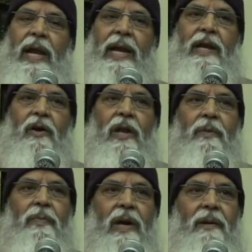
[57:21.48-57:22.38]
light or
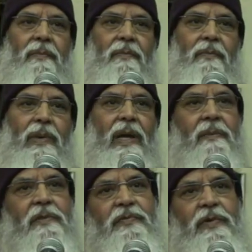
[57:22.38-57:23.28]
a bulb
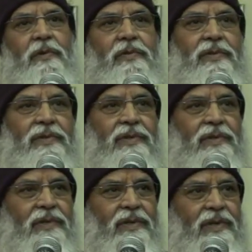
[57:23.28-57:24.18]
becomes fuse,
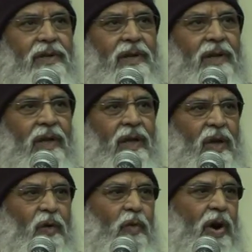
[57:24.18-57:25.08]

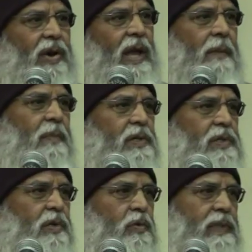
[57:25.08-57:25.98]
what
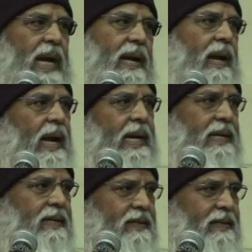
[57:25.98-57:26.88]
happens to that
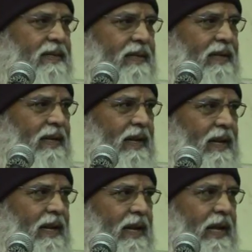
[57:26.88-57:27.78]
light
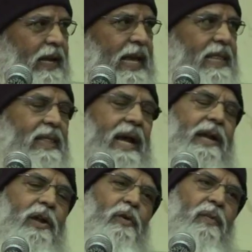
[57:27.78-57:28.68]
in
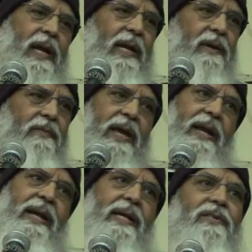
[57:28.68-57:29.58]
that tube light,
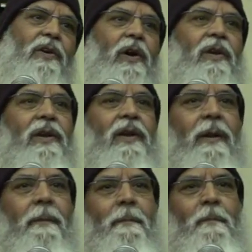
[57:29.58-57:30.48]
where it has gone?
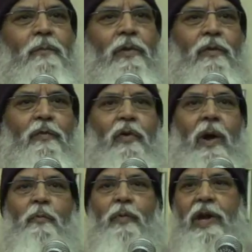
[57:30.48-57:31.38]

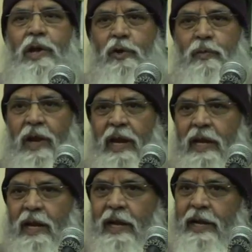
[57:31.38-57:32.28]
From one tube
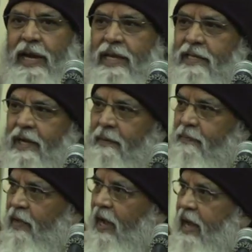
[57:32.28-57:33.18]
light, it has
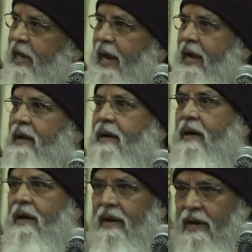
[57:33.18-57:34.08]
come and
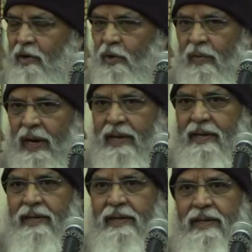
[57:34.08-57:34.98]
entered another tube light?